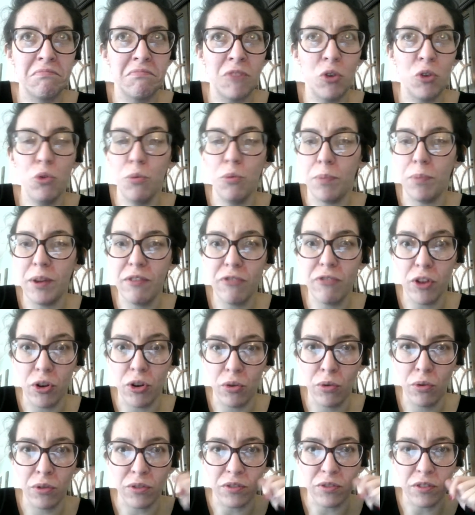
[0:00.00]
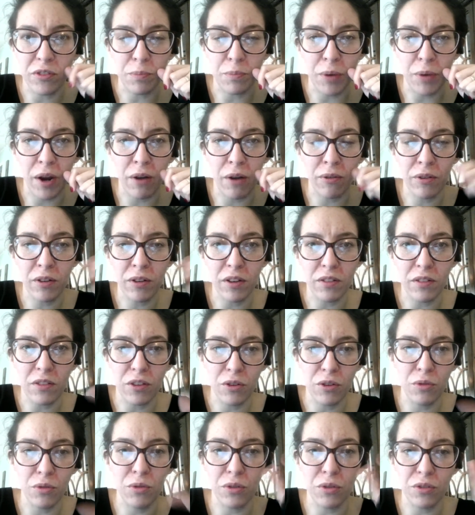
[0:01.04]
ooh, beef and noodles is brown because the
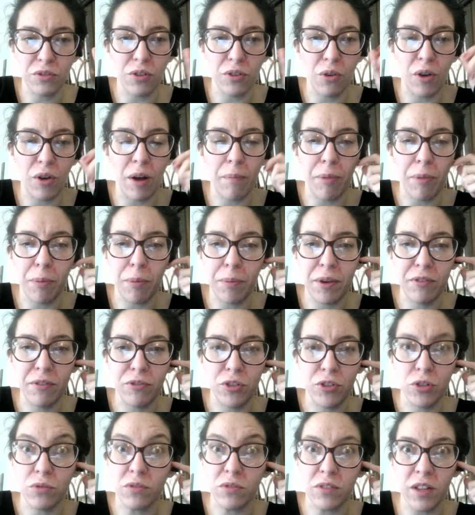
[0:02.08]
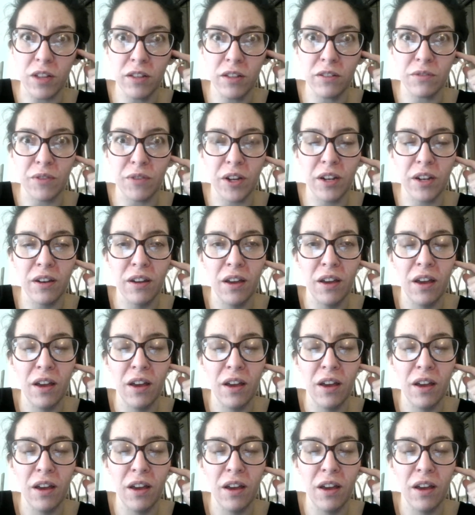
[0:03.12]
noodles soak up the beef juice. That's fun.